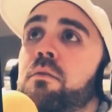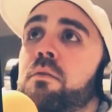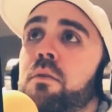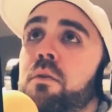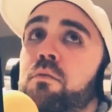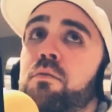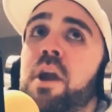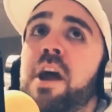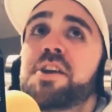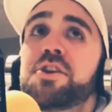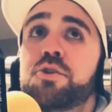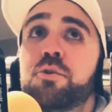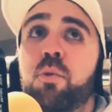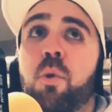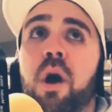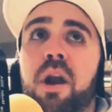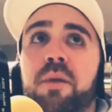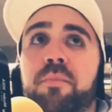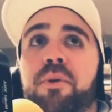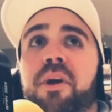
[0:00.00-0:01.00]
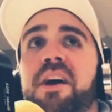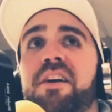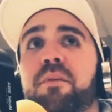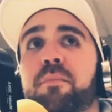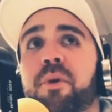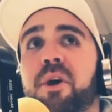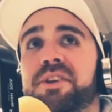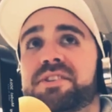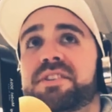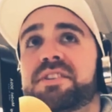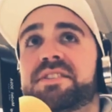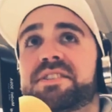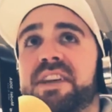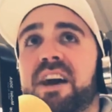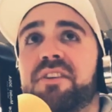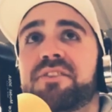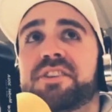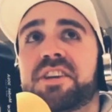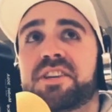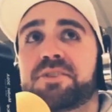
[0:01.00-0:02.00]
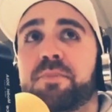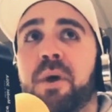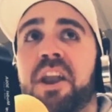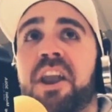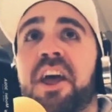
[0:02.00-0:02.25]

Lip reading: Right, you want to play the Boston Celtics, but